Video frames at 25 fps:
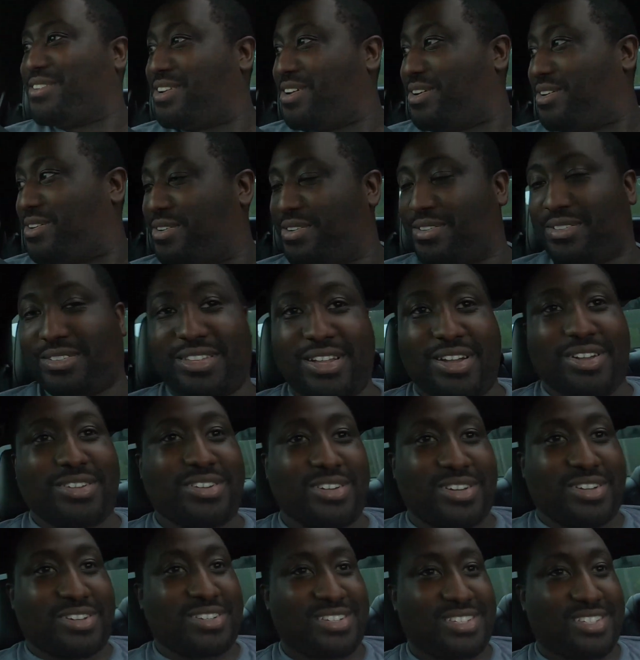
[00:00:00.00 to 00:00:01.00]
no, oh
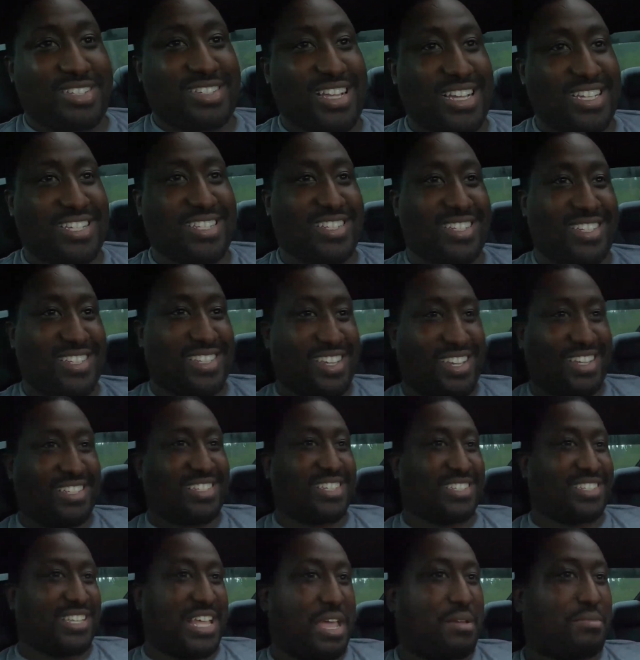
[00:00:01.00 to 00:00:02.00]
no, that's that's
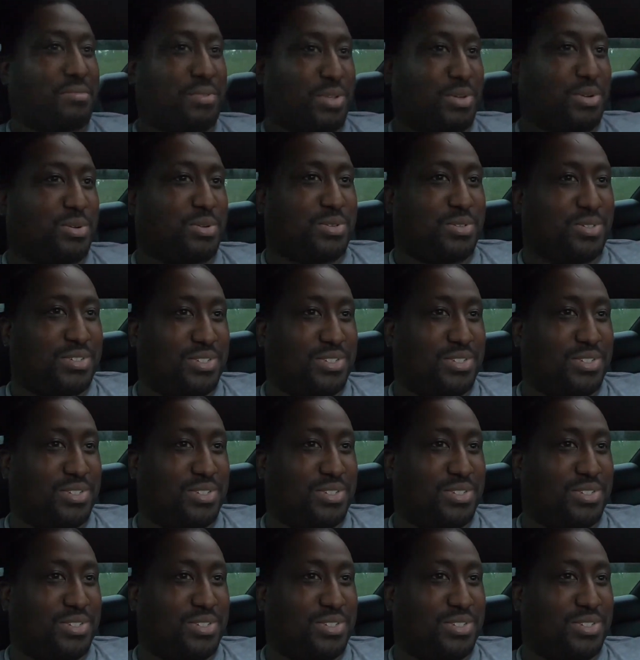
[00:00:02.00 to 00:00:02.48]
the same dude.